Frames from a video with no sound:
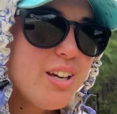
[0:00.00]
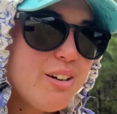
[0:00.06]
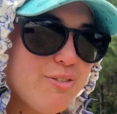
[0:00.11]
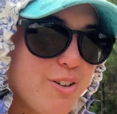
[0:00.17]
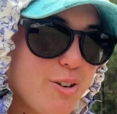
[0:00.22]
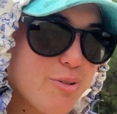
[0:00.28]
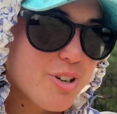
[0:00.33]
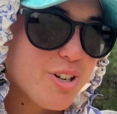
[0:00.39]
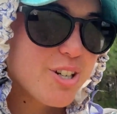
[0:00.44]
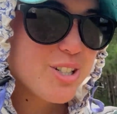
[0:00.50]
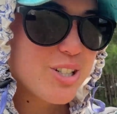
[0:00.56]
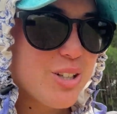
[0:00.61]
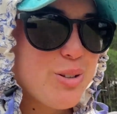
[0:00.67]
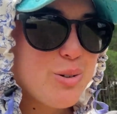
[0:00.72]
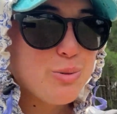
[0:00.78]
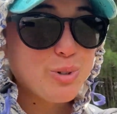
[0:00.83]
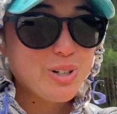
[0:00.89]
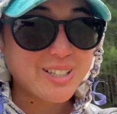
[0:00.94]
forward to
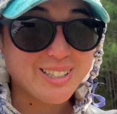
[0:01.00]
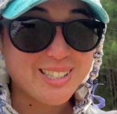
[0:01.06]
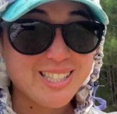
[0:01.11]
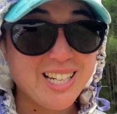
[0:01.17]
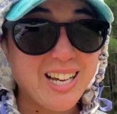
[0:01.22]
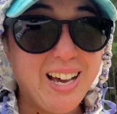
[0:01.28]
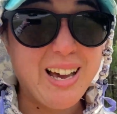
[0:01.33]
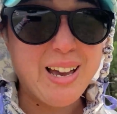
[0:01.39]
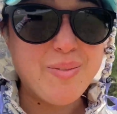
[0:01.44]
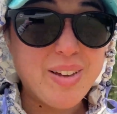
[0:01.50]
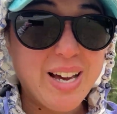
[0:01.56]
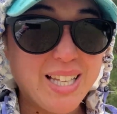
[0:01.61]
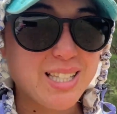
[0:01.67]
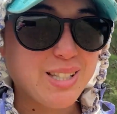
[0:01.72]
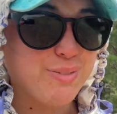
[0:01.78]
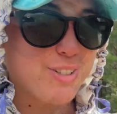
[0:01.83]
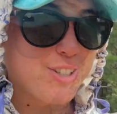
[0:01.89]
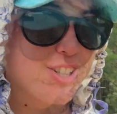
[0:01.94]
the woods time,
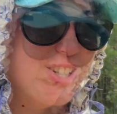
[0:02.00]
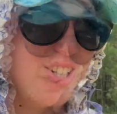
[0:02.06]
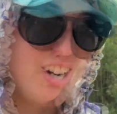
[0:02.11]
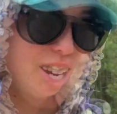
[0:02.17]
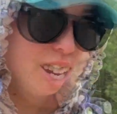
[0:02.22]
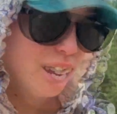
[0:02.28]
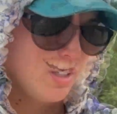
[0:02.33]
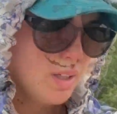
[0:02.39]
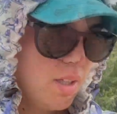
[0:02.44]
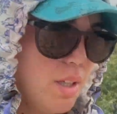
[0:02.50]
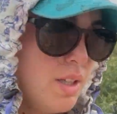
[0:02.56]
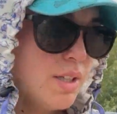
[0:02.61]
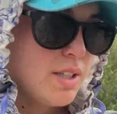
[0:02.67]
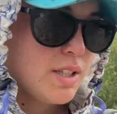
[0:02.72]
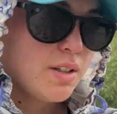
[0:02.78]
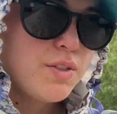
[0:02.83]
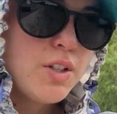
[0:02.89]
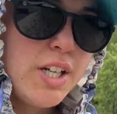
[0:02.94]
that's for sure.
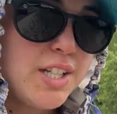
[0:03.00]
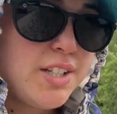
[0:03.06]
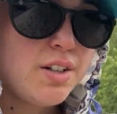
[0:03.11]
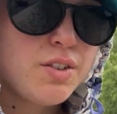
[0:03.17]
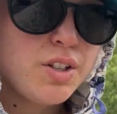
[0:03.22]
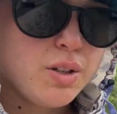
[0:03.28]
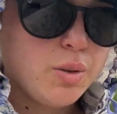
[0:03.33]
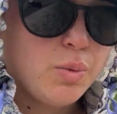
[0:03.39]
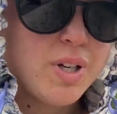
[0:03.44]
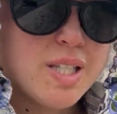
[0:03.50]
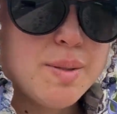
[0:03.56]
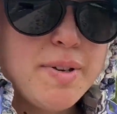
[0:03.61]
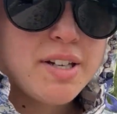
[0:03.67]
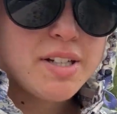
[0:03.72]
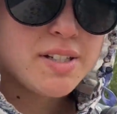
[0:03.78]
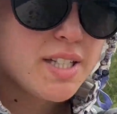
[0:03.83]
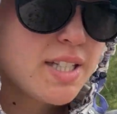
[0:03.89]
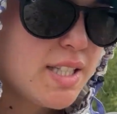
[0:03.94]
So if you guys are ever going
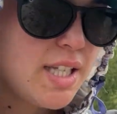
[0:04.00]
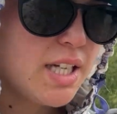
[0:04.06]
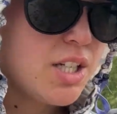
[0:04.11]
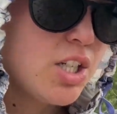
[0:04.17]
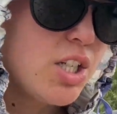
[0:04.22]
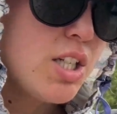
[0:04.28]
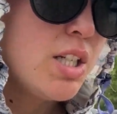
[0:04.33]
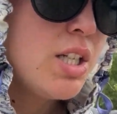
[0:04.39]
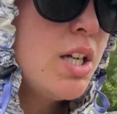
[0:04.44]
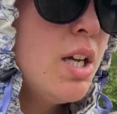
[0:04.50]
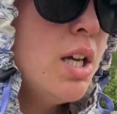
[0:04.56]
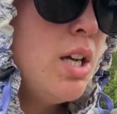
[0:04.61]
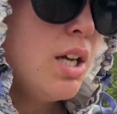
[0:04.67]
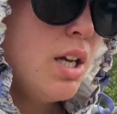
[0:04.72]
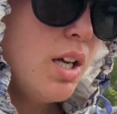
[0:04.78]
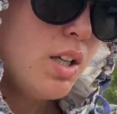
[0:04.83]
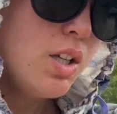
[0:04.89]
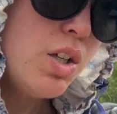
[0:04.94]
westbound on this section,
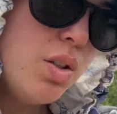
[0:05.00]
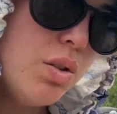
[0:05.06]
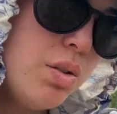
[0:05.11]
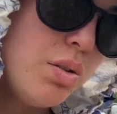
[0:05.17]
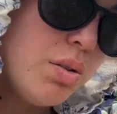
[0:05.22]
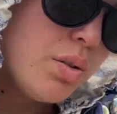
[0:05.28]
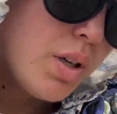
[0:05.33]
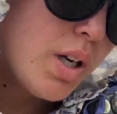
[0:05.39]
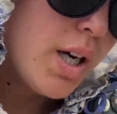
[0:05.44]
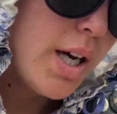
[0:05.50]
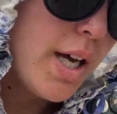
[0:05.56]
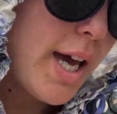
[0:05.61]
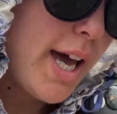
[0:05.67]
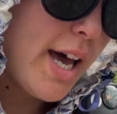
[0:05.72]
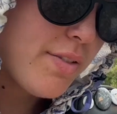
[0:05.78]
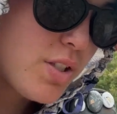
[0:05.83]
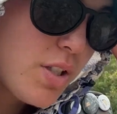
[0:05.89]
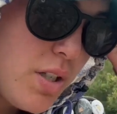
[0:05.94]

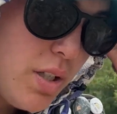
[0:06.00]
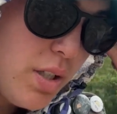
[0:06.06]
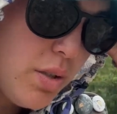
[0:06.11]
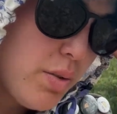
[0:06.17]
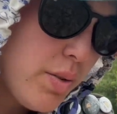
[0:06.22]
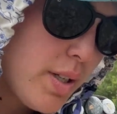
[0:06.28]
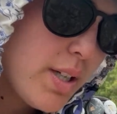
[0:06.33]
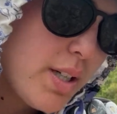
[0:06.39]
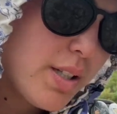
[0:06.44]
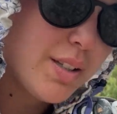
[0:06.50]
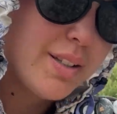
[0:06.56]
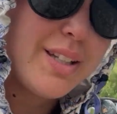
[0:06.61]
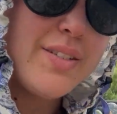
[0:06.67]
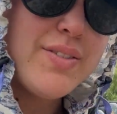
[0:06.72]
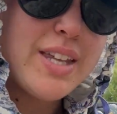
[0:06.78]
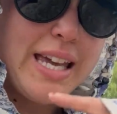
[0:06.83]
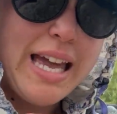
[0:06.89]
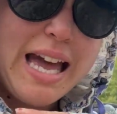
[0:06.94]
after you
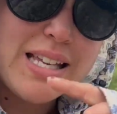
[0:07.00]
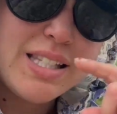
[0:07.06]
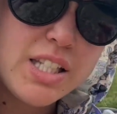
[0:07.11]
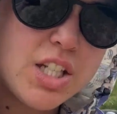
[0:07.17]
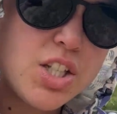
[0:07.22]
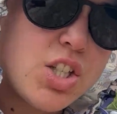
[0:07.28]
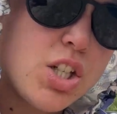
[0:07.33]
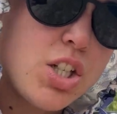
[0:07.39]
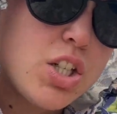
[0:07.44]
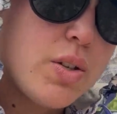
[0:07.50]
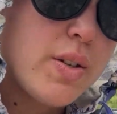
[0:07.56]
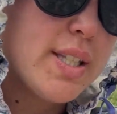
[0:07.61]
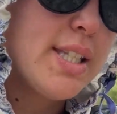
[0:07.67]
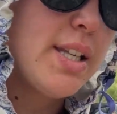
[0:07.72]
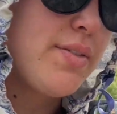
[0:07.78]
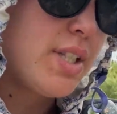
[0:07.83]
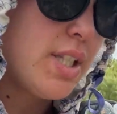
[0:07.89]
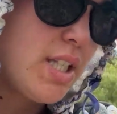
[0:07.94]
leave the gas station on
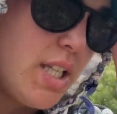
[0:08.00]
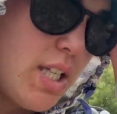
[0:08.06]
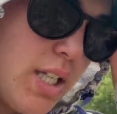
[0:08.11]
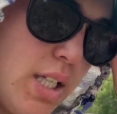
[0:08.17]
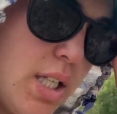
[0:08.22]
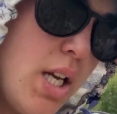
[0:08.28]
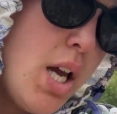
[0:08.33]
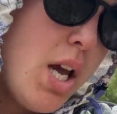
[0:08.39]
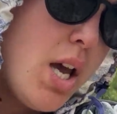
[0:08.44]
US 17,